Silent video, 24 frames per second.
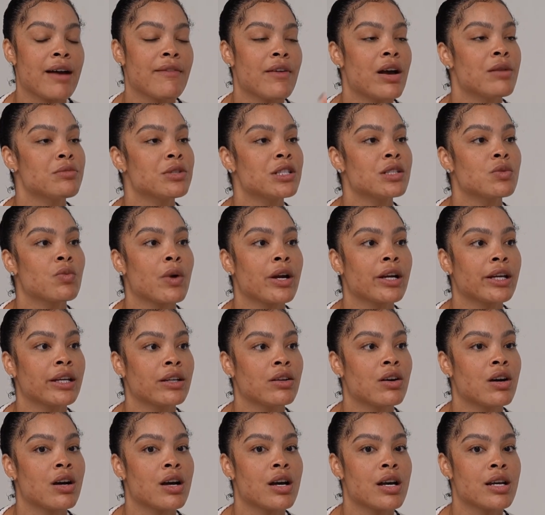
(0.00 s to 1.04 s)
I'm just working
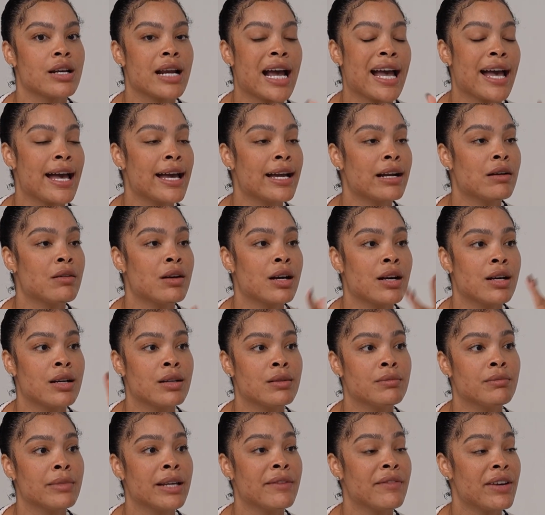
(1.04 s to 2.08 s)
on. I
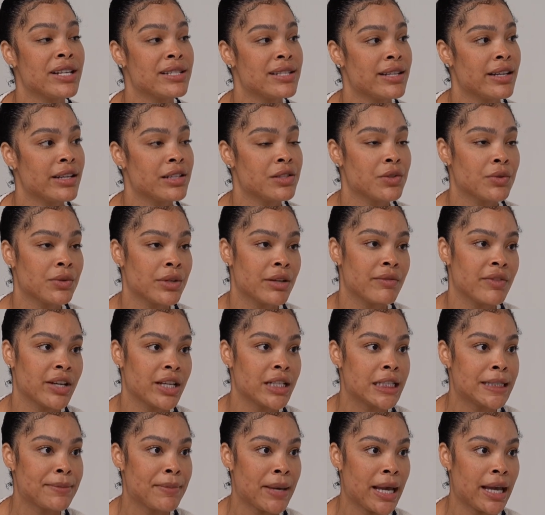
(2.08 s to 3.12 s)
had invested into an event
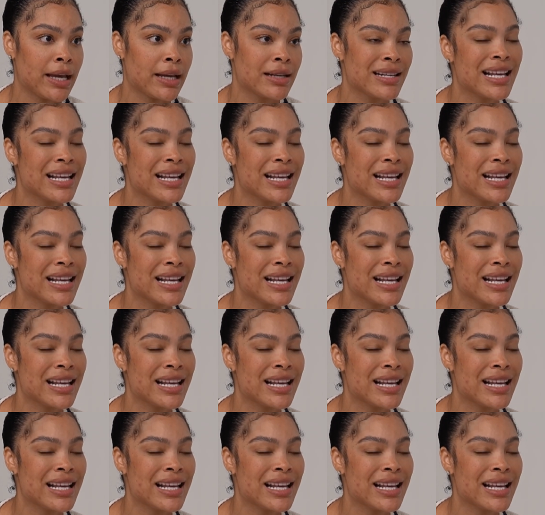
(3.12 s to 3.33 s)
space,